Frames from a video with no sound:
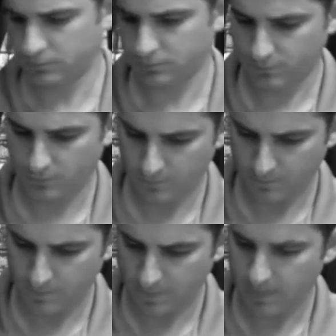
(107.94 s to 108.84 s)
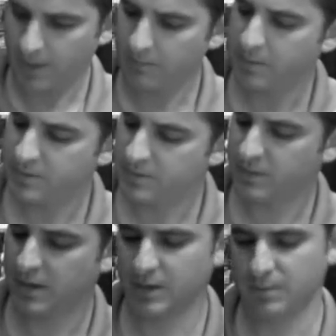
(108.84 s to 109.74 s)
There might be some
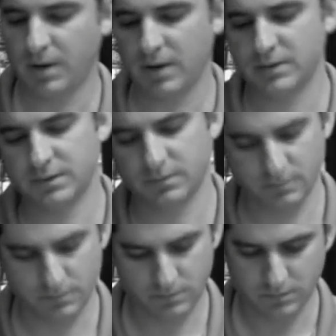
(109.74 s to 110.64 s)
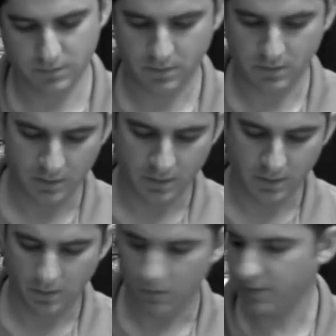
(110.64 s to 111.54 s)
kind of composite
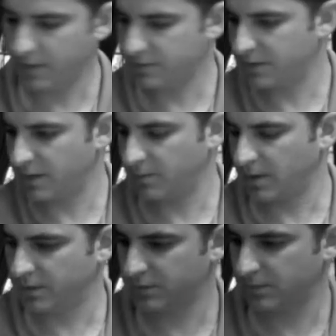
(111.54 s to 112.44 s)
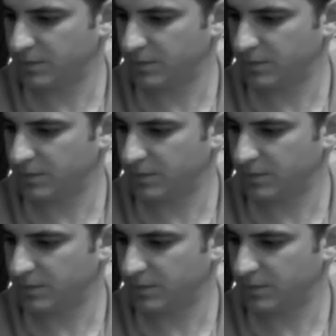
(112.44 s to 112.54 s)
on that stabilizer.